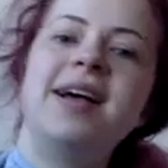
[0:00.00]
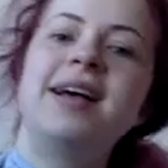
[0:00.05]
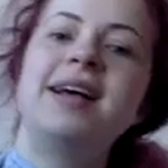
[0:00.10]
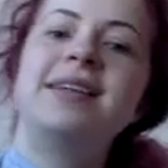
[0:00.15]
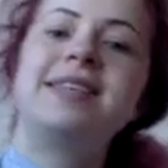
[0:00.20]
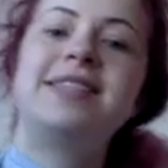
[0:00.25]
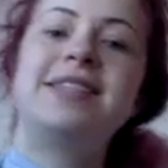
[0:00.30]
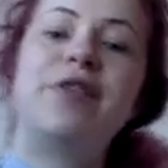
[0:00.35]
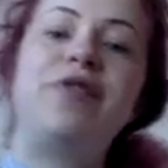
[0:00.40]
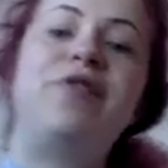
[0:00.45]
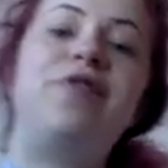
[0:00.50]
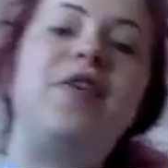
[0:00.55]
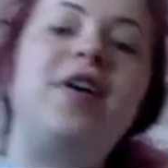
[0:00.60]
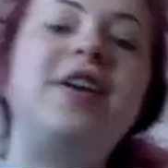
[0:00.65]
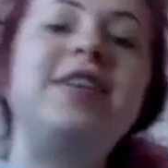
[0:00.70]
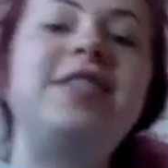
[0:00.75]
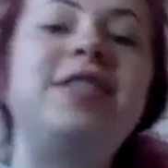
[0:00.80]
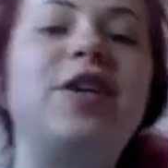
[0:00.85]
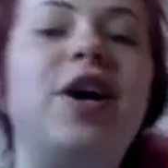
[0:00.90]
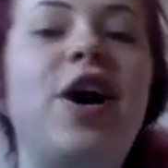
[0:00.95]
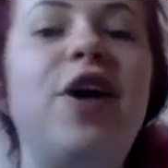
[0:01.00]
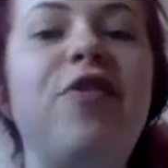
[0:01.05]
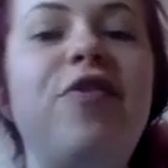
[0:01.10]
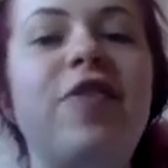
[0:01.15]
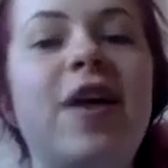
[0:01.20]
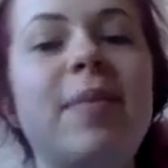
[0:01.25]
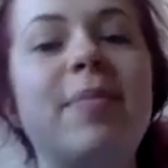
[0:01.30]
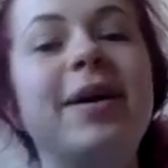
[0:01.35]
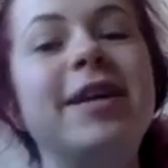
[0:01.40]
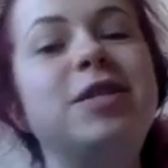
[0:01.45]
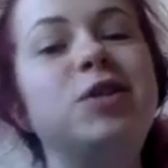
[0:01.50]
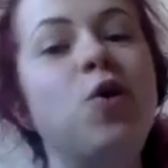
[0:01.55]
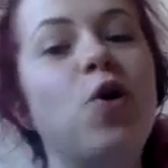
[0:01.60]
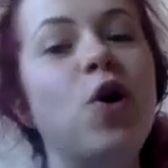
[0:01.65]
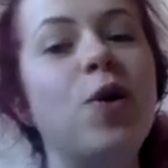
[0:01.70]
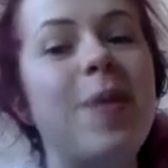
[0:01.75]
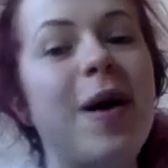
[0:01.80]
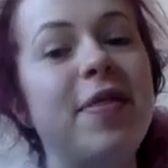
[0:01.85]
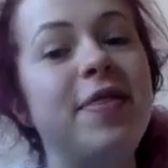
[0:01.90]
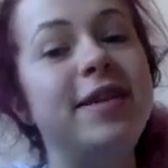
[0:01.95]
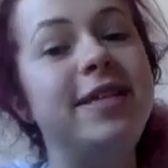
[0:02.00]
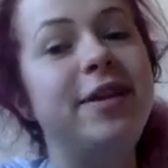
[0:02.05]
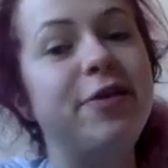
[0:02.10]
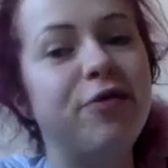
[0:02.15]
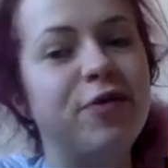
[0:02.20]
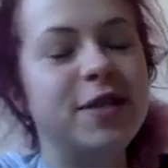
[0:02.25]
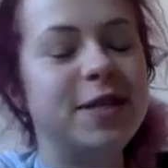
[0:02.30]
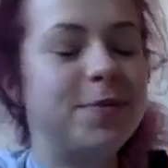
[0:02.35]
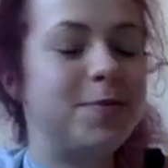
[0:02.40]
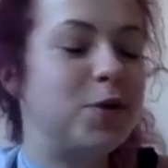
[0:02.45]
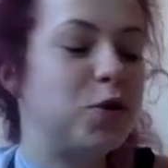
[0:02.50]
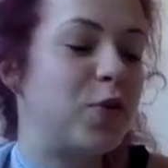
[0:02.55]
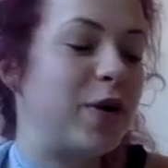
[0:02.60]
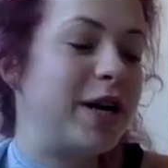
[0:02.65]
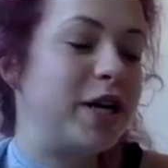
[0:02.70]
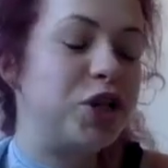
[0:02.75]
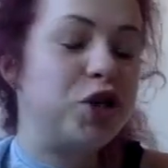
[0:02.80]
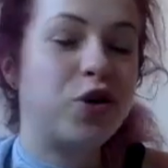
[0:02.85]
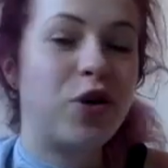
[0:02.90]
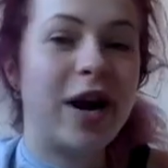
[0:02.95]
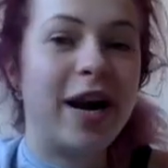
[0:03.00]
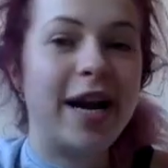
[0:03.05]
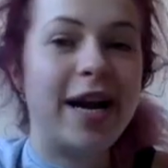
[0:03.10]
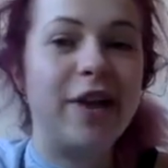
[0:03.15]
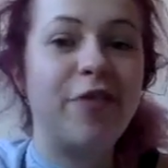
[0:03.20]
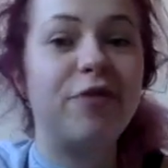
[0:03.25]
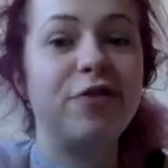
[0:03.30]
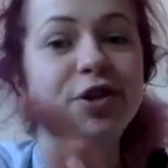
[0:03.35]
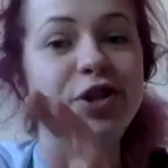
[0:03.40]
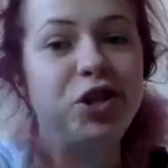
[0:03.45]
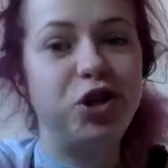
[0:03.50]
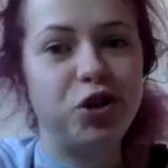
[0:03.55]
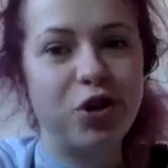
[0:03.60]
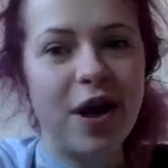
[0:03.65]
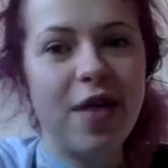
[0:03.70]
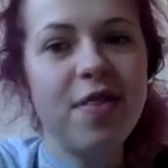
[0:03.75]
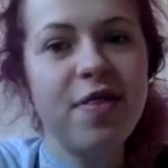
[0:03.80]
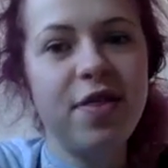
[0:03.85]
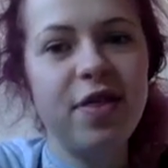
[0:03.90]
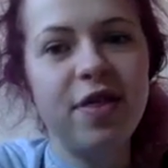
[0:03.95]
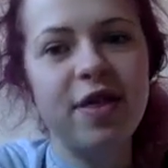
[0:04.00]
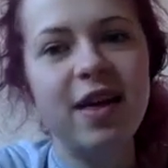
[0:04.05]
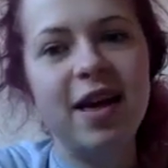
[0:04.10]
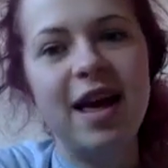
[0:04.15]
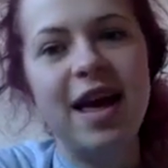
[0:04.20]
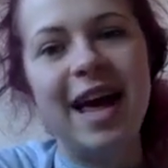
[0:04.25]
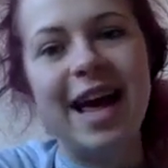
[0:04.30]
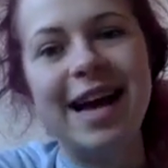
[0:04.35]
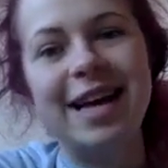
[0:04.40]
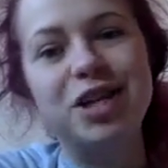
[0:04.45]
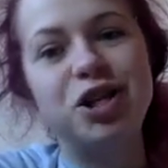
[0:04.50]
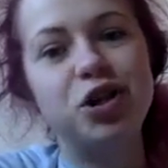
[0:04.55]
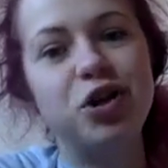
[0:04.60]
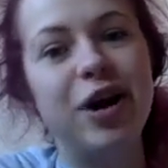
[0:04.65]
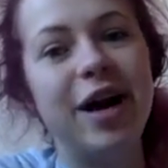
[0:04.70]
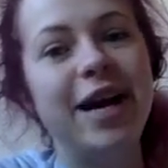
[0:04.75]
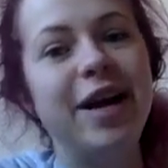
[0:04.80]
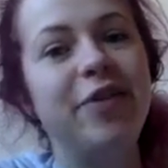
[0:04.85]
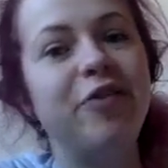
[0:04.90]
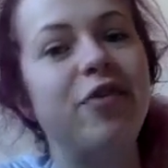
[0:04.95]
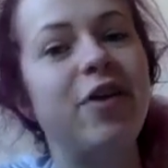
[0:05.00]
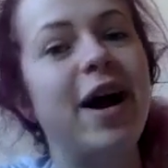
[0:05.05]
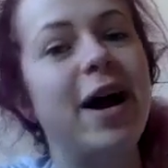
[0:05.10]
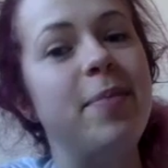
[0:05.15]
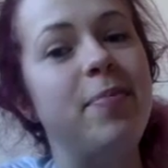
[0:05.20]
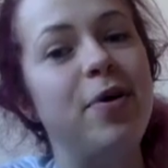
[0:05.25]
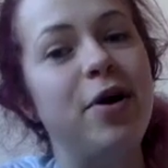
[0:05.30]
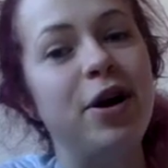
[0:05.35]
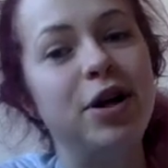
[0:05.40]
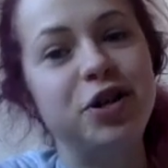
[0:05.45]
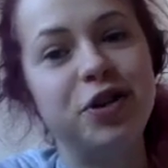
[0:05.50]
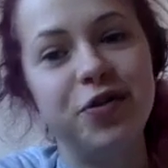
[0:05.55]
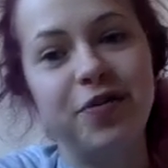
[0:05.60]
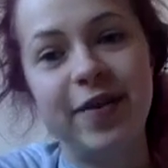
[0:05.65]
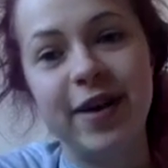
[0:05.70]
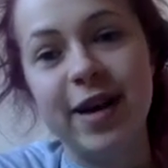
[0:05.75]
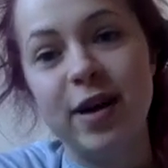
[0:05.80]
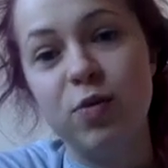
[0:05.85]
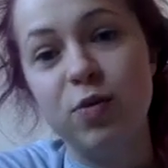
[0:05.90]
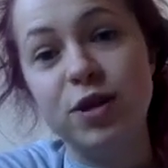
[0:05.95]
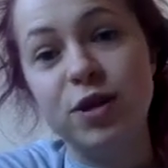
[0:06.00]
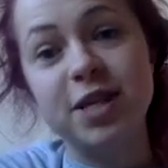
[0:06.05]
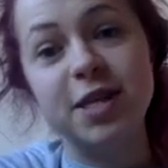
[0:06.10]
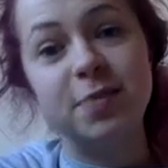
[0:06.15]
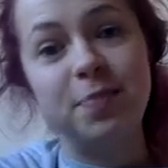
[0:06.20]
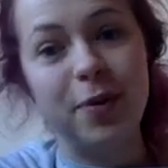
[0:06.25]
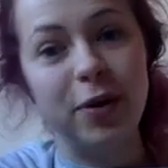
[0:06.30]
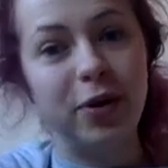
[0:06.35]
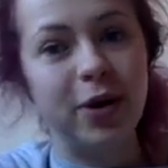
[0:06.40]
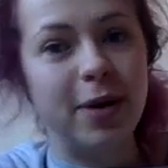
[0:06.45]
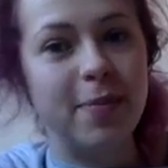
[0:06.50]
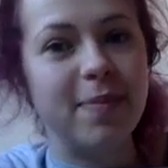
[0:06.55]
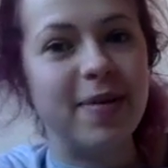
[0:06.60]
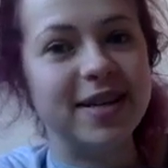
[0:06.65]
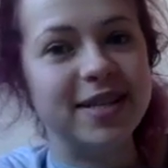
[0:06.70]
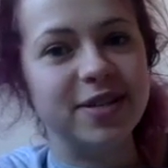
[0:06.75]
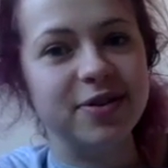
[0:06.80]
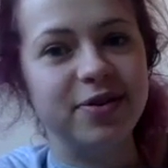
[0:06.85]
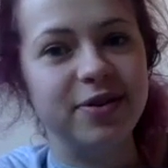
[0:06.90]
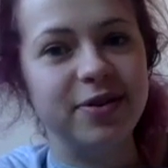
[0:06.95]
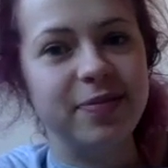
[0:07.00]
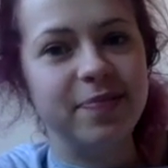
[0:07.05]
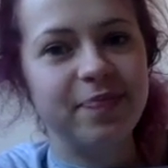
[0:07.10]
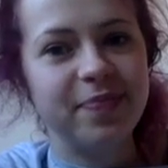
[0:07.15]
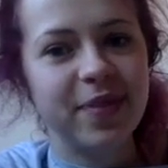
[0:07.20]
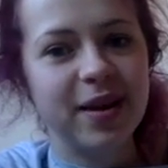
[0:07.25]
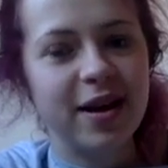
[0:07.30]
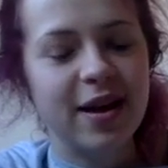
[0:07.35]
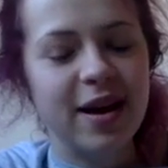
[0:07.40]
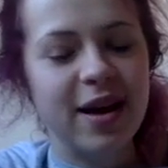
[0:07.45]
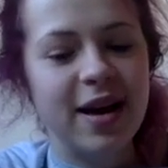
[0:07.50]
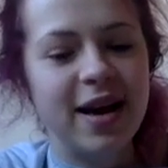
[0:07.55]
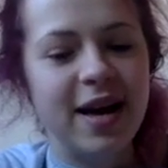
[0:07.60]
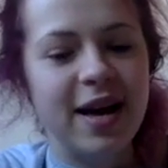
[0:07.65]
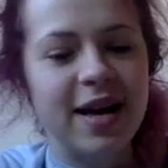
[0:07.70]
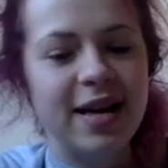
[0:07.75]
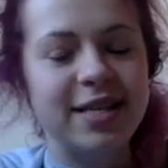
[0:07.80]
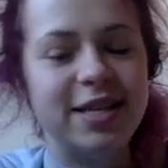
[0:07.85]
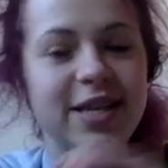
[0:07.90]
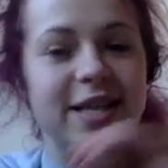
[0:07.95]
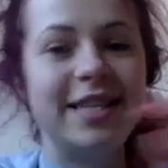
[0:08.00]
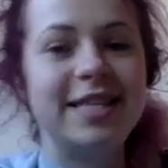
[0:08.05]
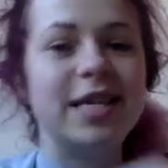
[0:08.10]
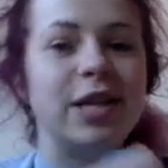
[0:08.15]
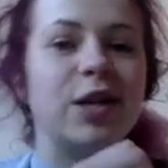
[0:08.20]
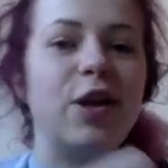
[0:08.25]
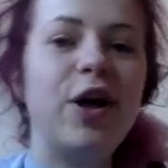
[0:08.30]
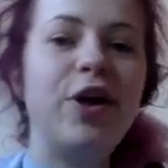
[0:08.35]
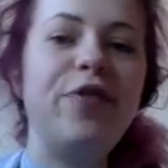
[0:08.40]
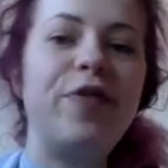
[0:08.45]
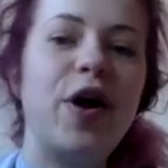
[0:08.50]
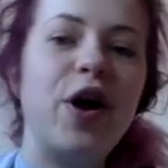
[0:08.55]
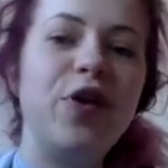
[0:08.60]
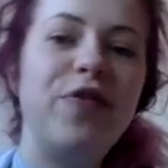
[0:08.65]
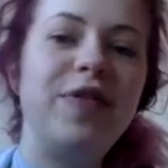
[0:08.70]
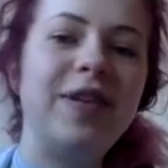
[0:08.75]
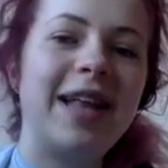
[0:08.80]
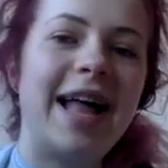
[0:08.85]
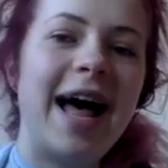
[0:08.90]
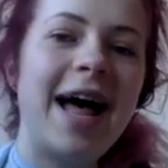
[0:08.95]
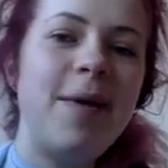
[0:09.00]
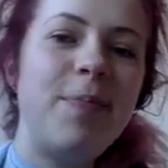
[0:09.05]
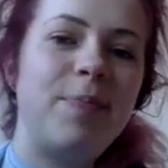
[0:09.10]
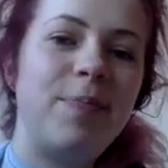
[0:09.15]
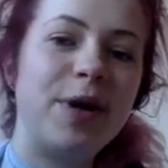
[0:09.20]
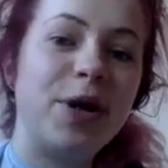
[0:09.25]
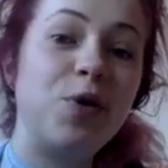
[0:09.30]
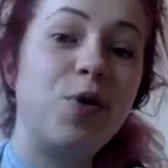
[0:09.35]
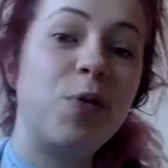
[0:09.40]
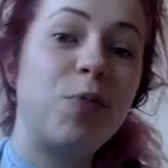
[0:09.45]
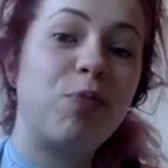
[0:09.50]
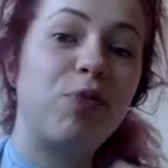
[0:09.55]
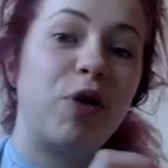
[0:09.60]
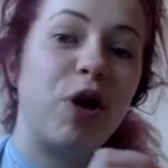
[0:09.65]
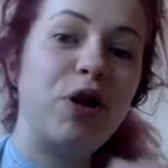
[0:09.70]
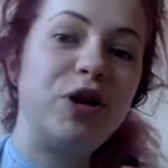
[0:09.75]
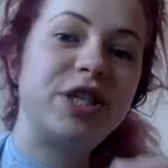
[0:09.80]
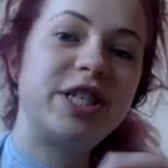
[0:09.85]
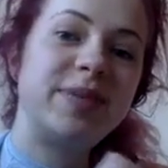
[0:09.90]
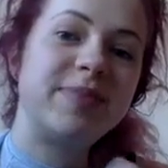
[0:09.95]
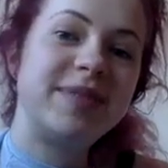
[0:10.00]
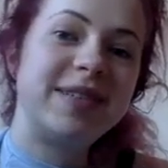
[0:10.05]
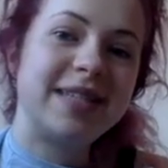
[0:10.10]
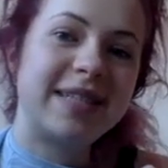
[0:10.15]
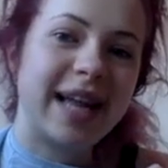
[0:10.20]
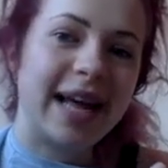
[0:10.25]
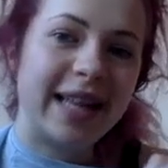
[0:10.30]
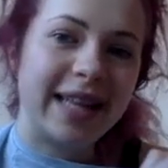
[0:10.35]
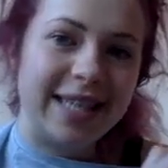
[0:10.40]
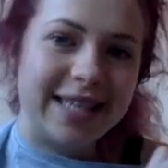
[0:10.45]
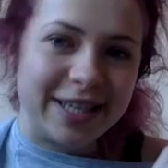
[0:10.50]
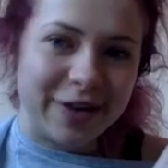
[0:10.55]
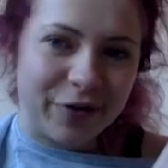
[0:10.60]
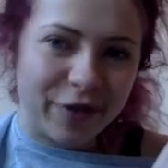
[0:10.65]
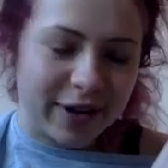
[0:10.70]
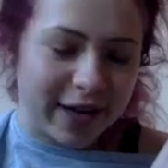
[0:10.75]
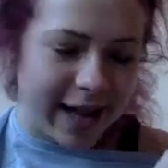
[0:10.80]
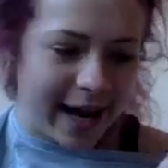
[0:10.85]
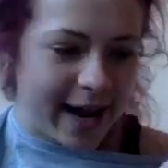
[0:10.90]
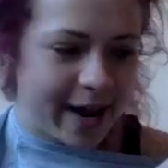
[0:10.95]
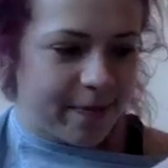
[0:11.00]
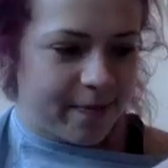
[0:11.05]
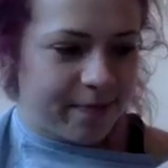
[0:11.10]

So first off, I'm going to talk about the difference between training for strength and training for hypertrophy, which is building muscle. So there's a lot of overlap, but you approach them slightly differently.